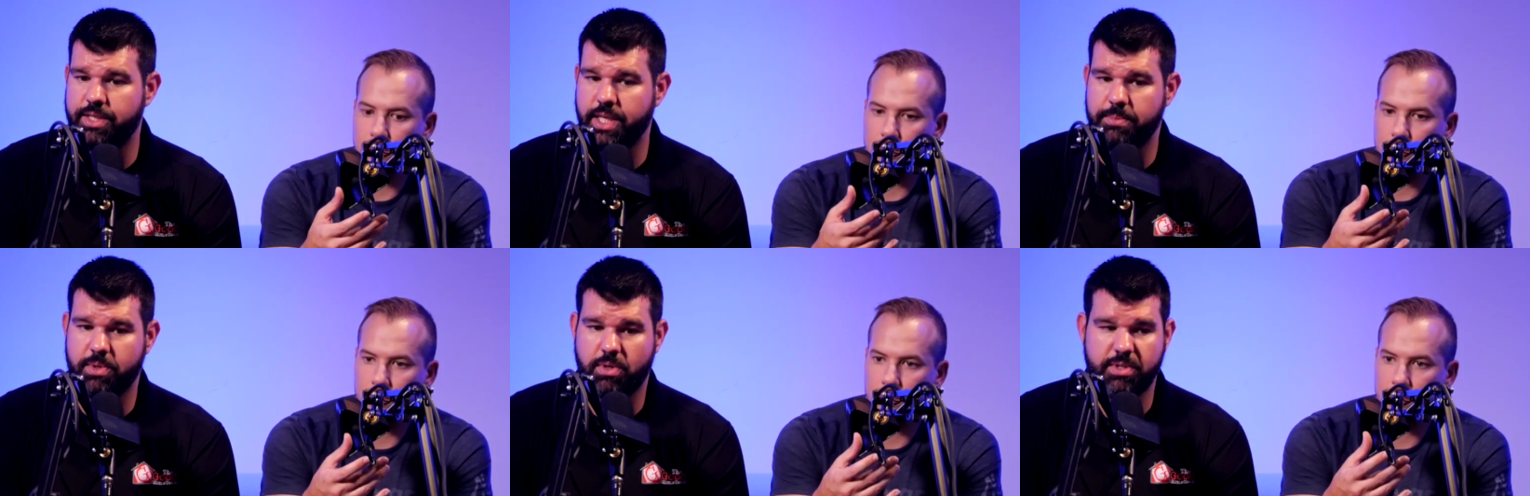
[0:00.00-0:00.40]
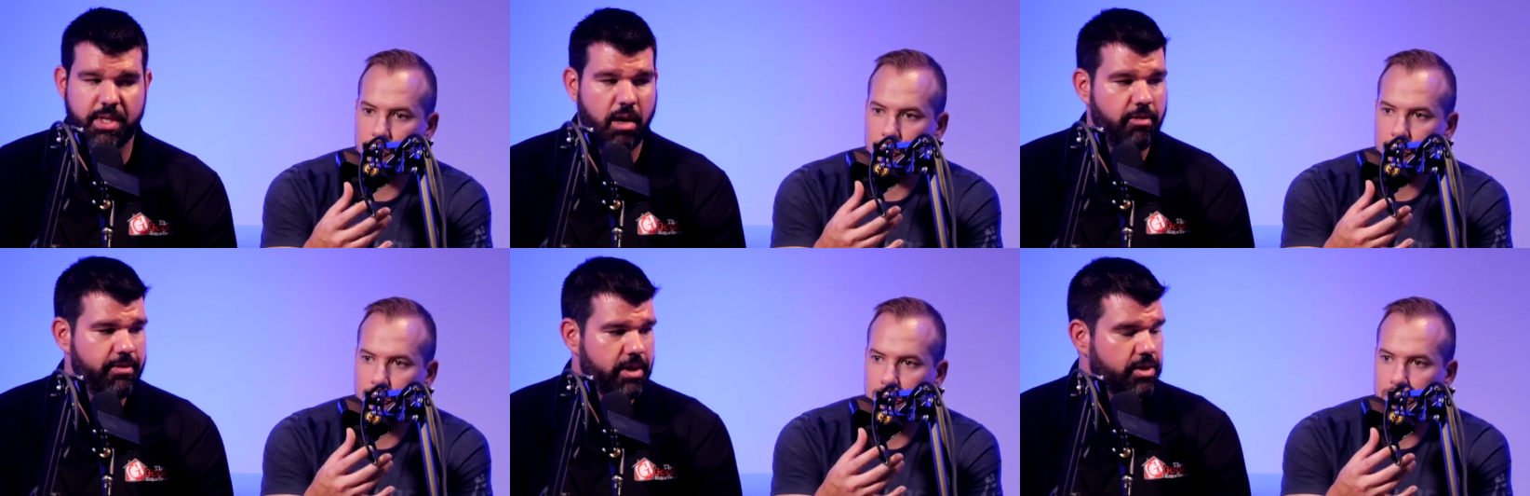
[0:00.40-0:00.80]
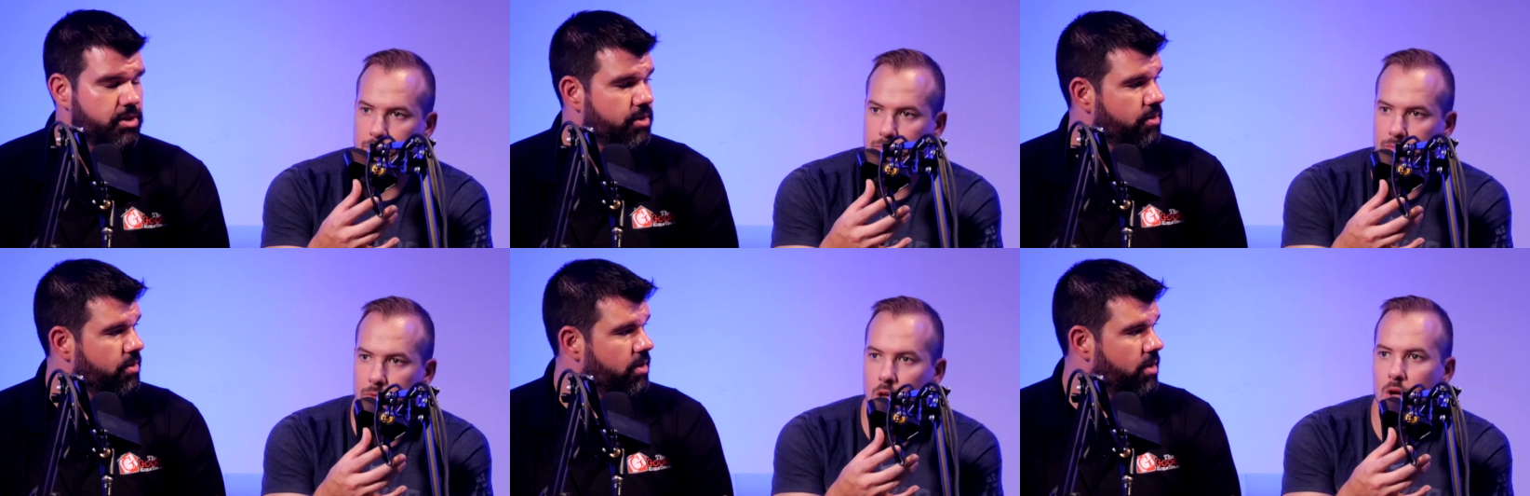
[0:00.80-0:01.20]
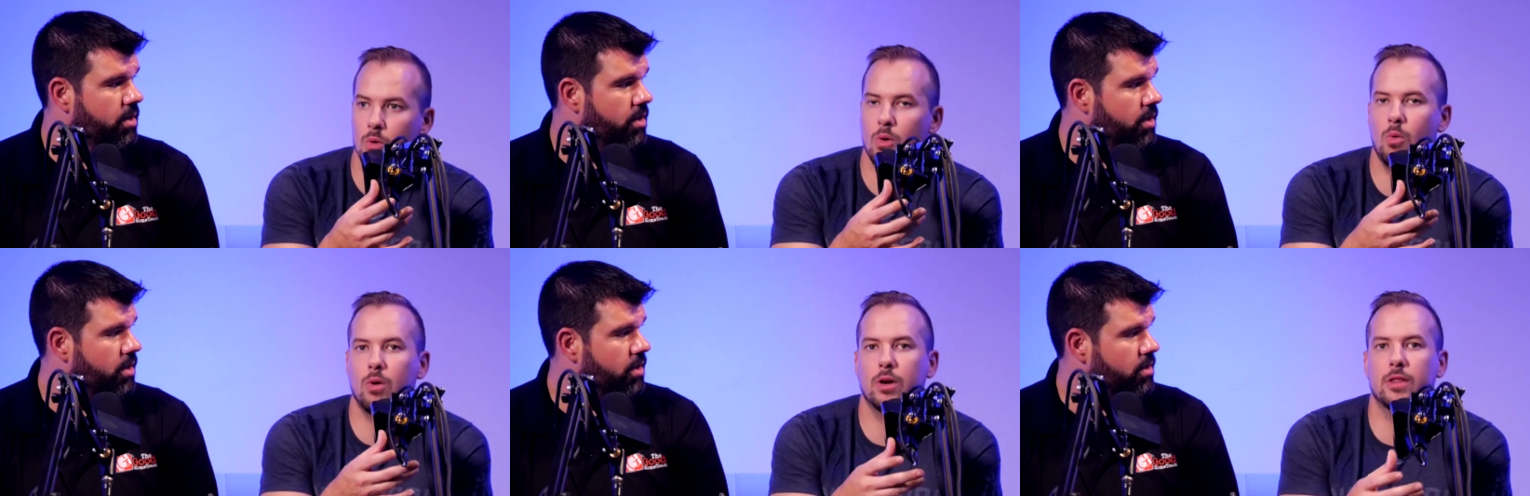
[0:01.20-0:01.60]
Speaker 1: of teams are selfish.
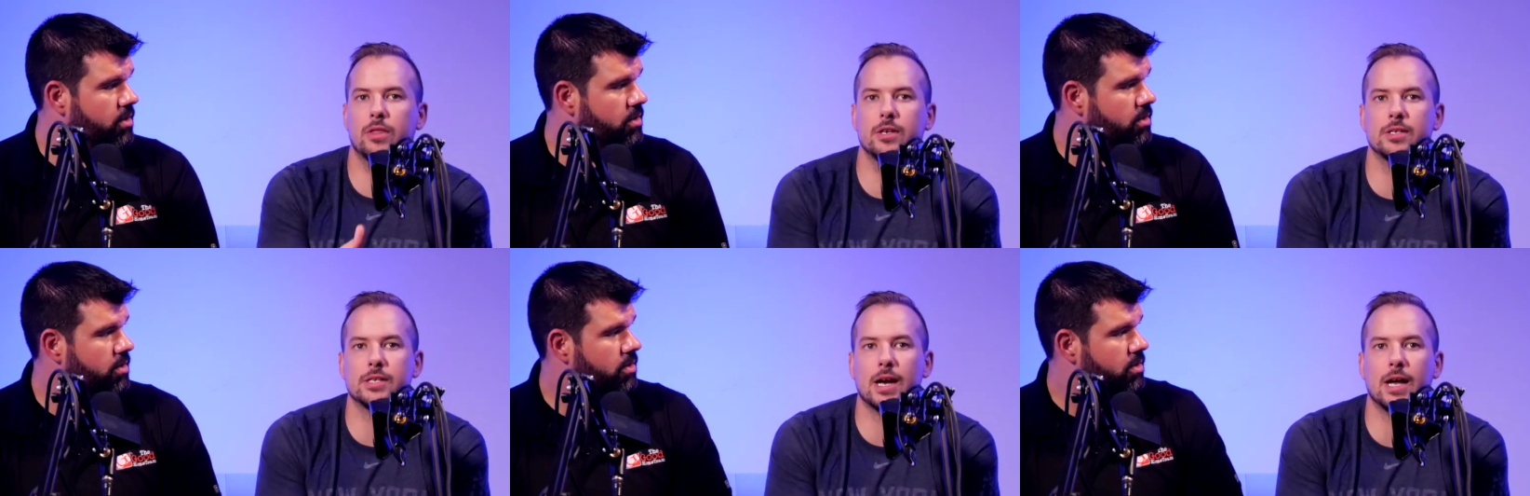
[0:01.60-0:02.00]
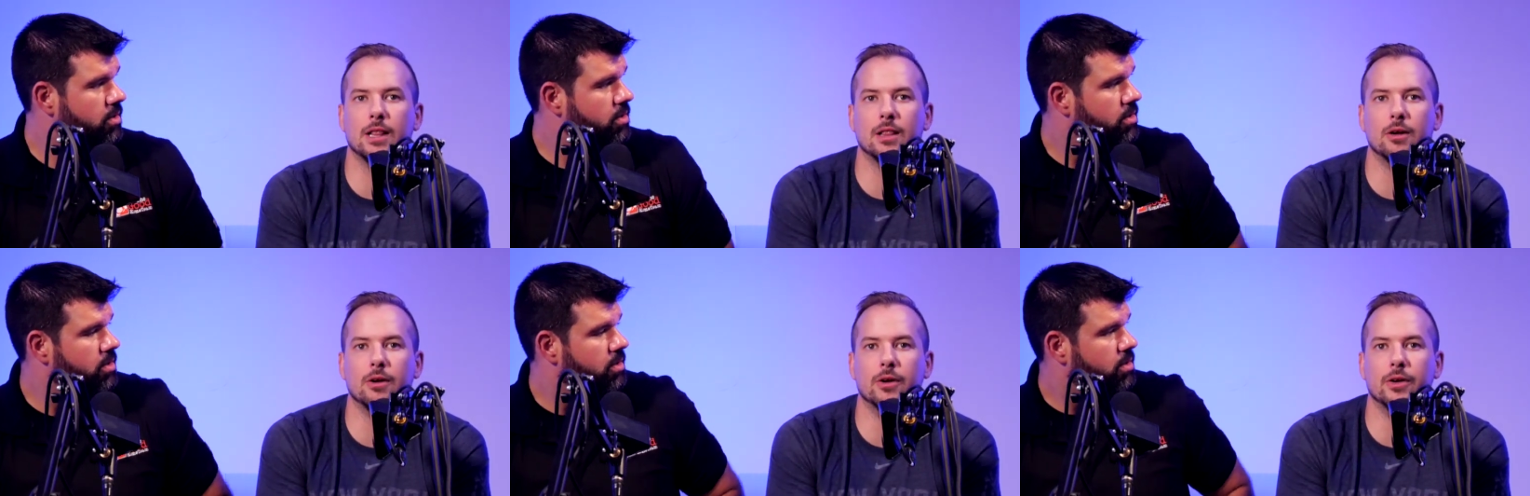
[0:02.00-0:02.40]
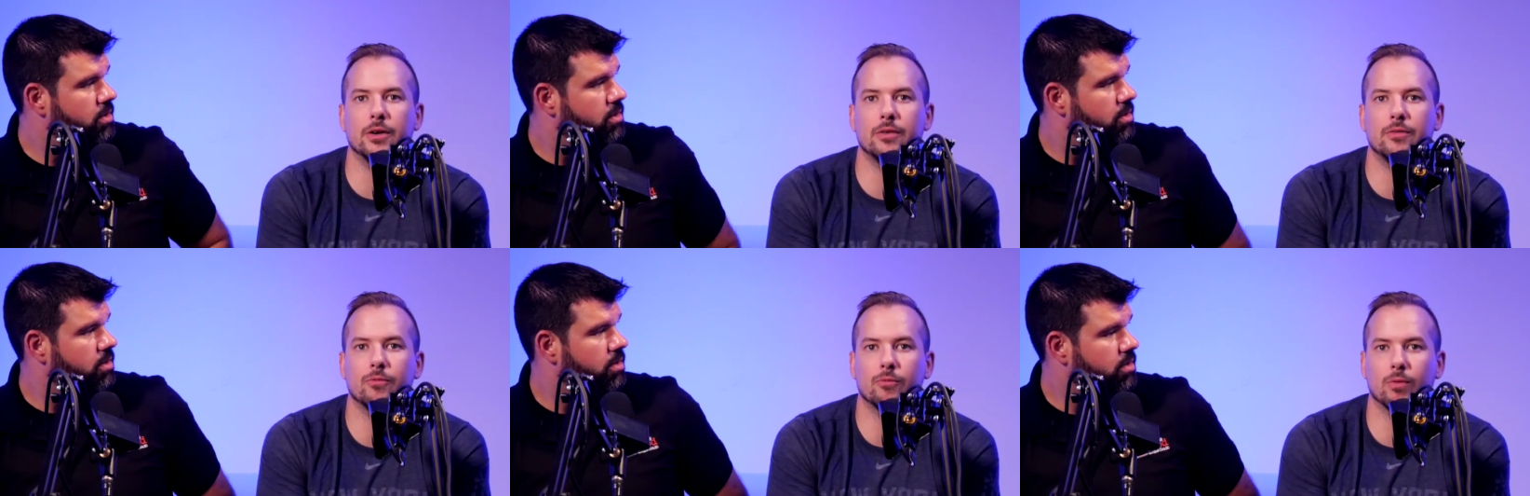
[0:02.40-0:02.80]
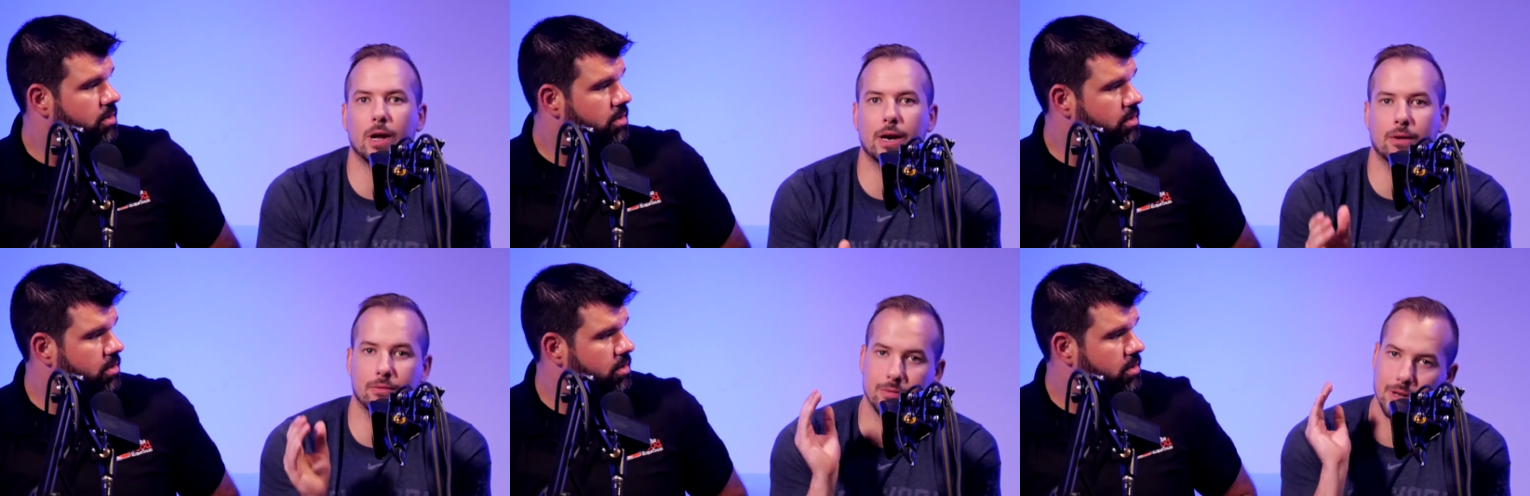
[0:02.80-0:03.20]
Well, one of the things that I learned,
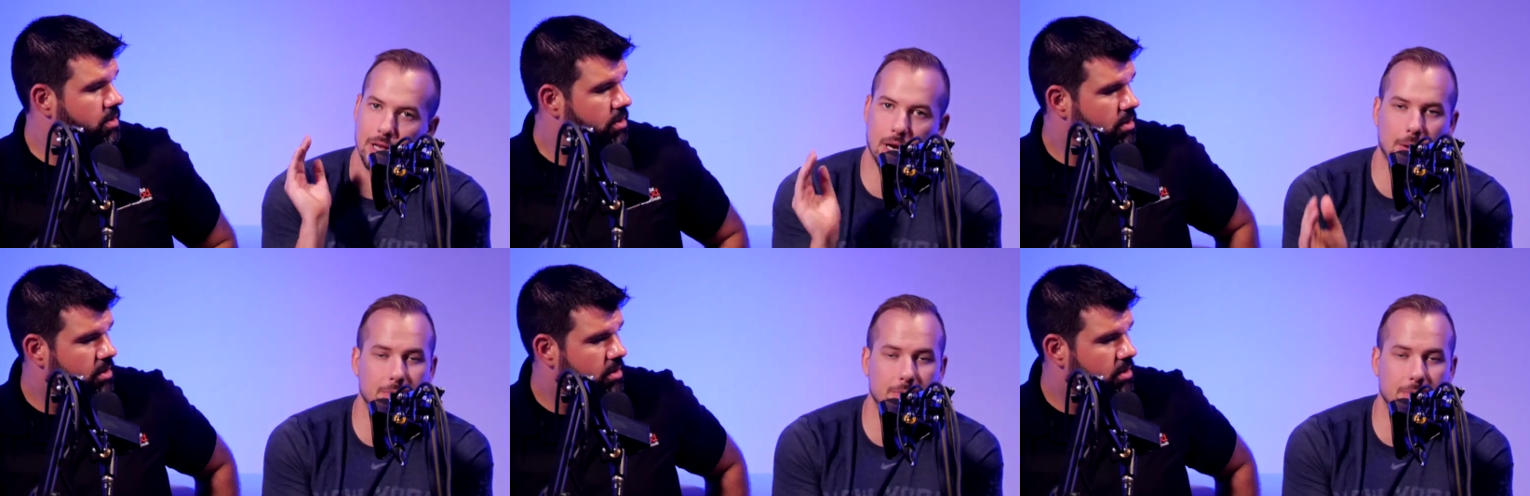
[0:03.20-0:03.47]
like, and